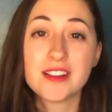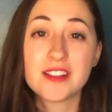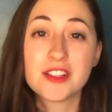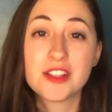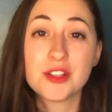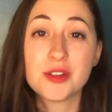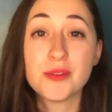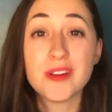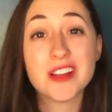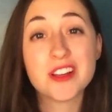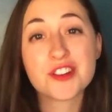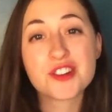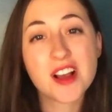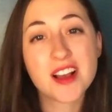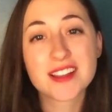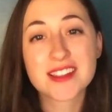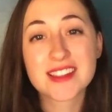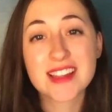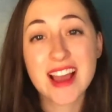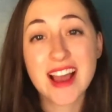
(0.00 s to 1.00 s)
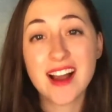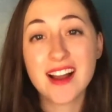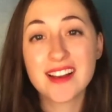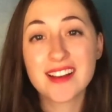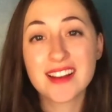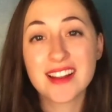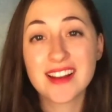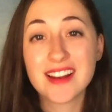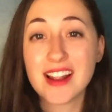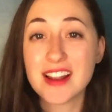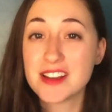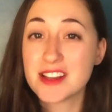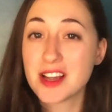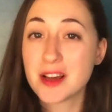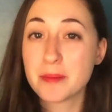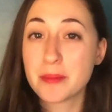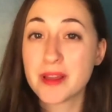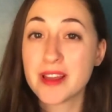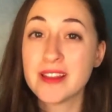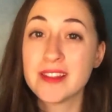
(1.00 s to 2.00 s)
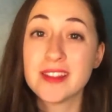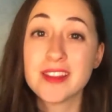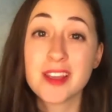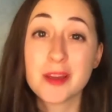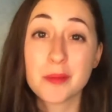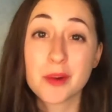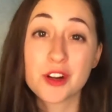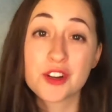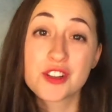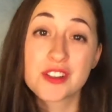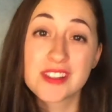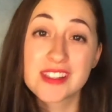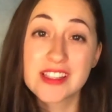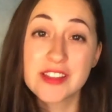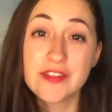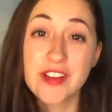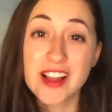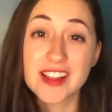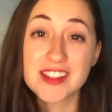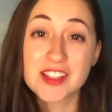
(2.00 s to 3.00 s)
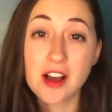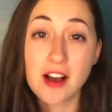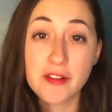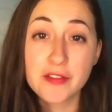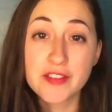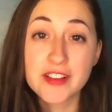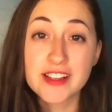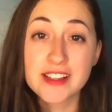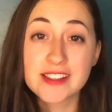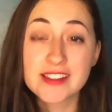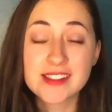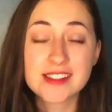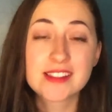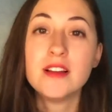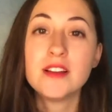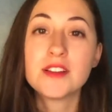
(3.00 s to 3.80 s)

to ingest that and end up in the emergency vet's office.